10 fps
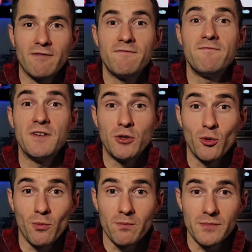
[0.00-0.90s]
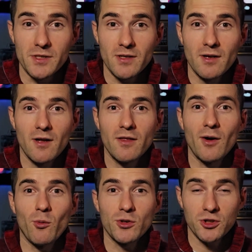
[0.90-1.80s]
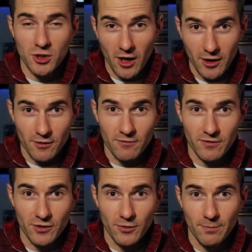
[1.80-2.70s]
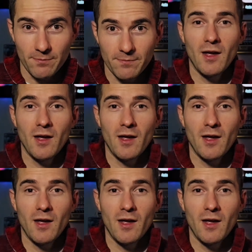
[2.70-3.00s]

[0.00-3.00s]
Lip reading: films that were shot on film